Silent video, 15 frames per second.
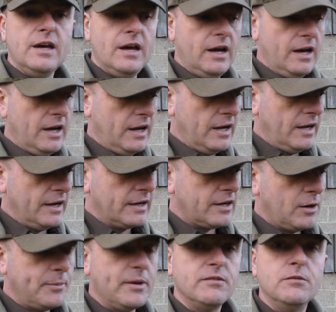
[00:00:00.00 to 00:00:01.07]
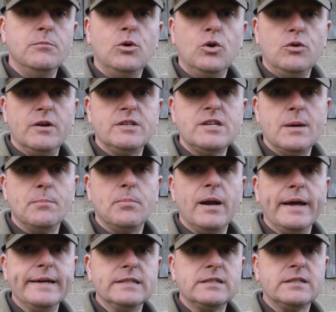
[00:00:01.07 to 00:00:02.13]
a copy of a Mora
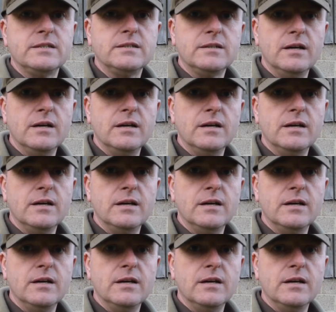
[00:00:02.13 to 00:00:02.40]
template